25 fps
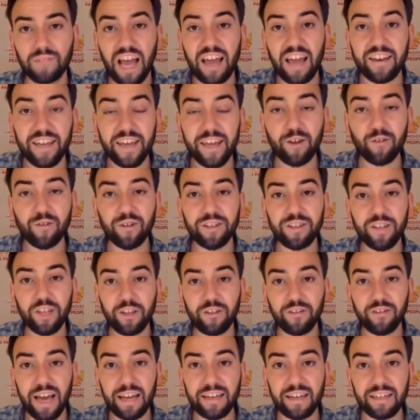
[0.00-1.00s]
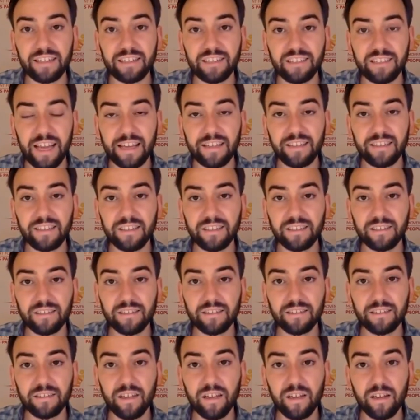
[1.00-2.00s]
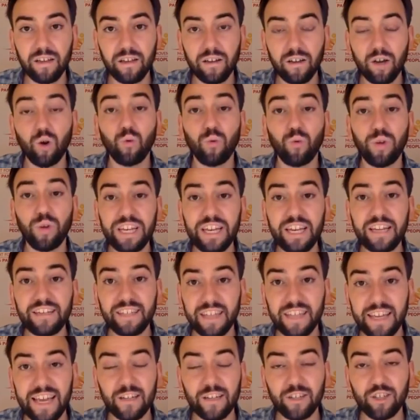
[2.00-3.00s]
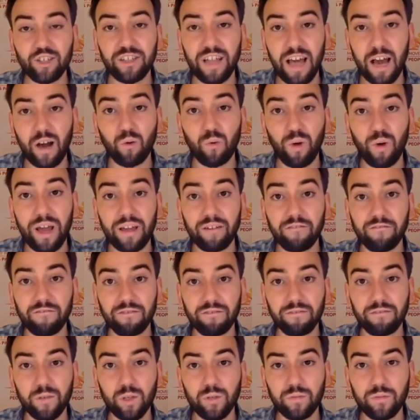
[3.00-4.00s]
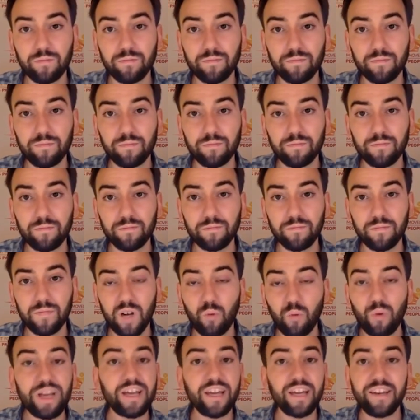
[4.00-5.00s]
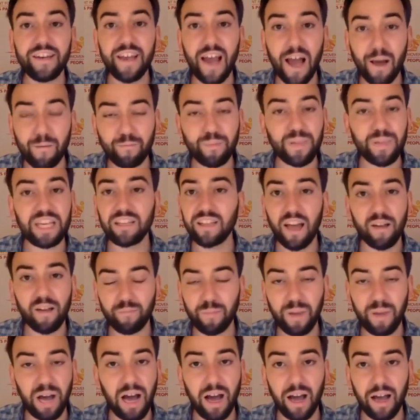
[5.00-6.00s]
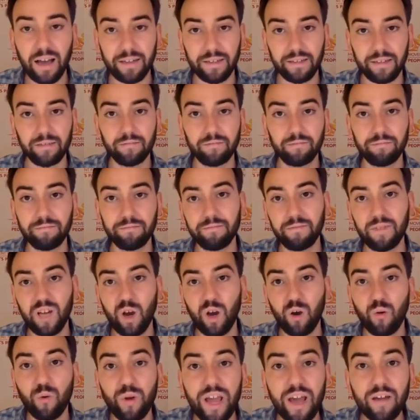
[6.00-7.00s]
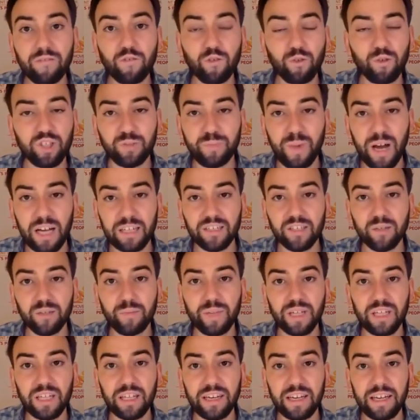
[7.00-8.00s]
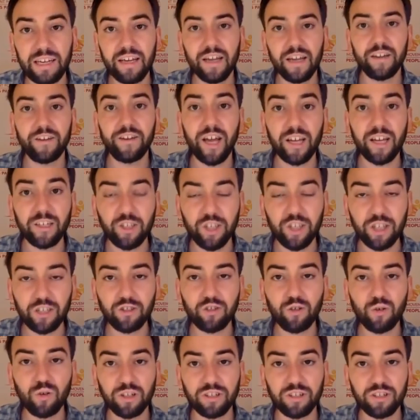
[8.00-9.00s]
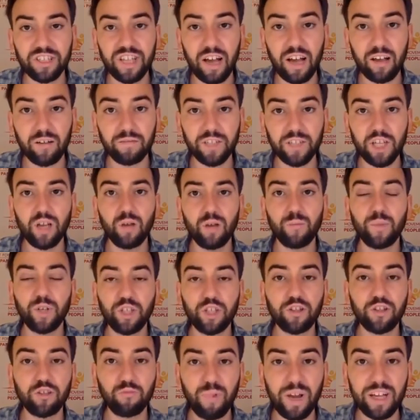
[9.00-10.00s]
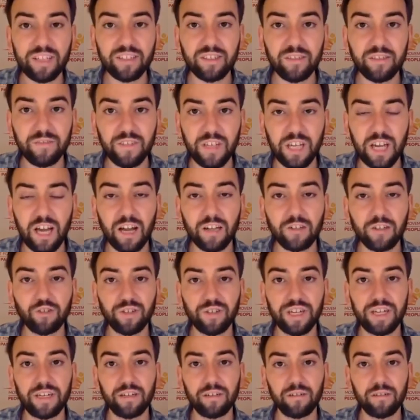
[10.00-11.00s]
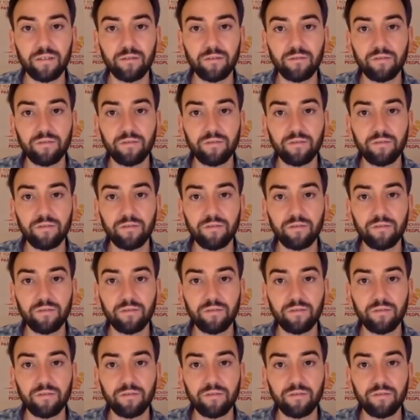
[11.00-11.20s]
And here in the United States, we need to catch that wave. We cannot be left behind. We have a responsibility, not just to ourselves, but to the rest of the country.